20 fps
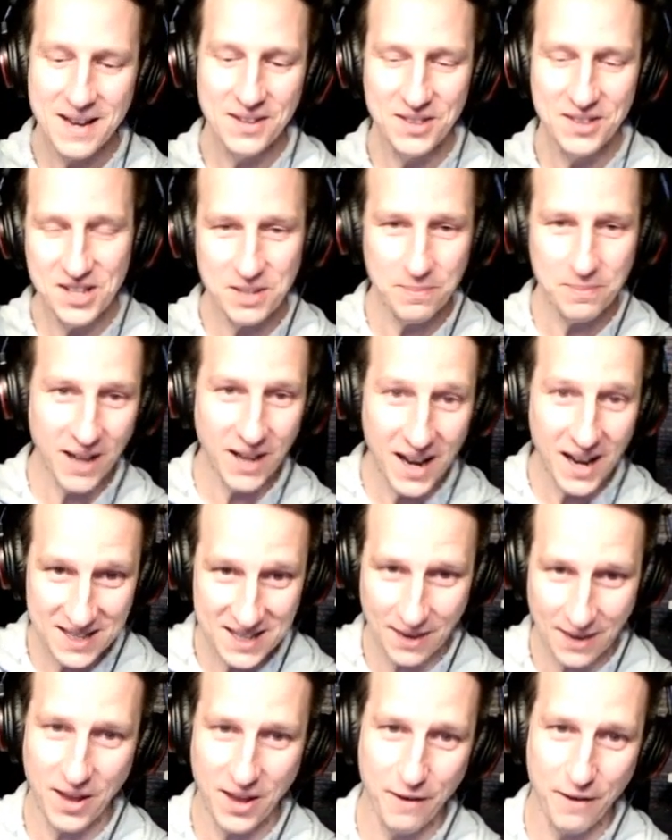there's some guys
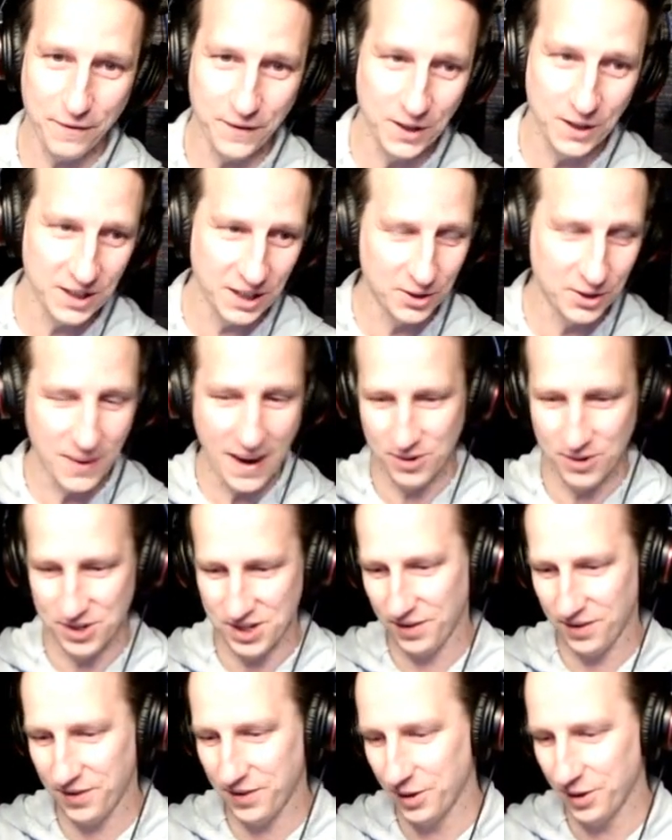out there fielding
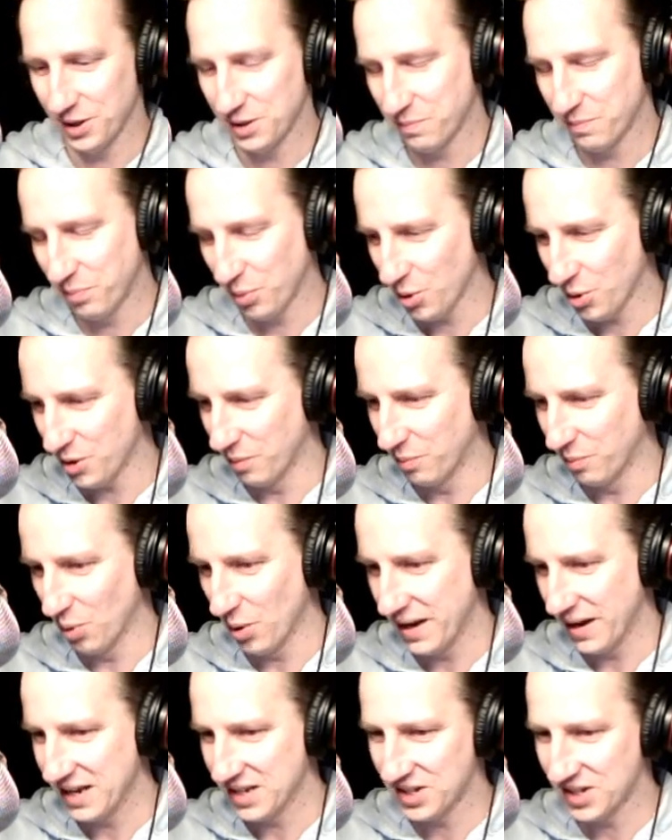grounders at third. Boy, oh
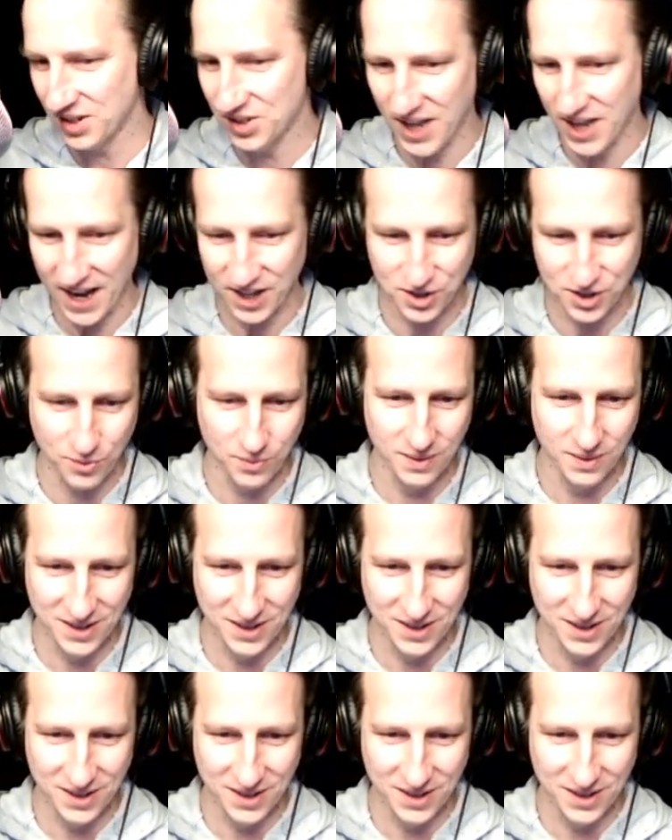boy, is the death